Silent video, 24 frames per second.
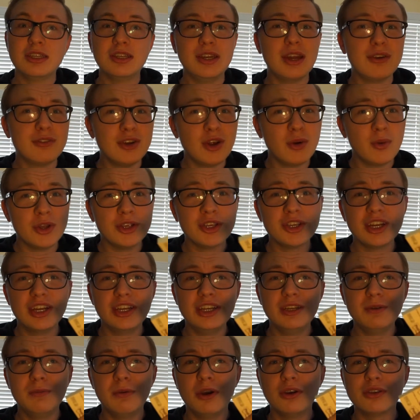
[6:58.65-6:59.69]
You never know when you're gonna
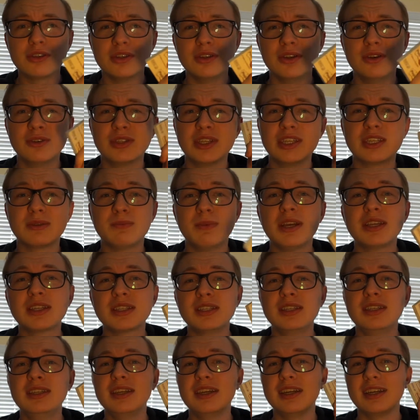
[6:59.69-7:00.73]
need Post-it notes,
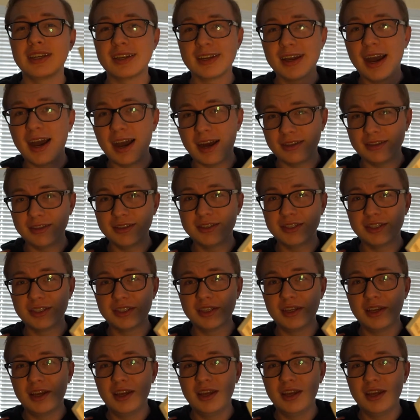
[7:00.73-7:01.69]
especially in college.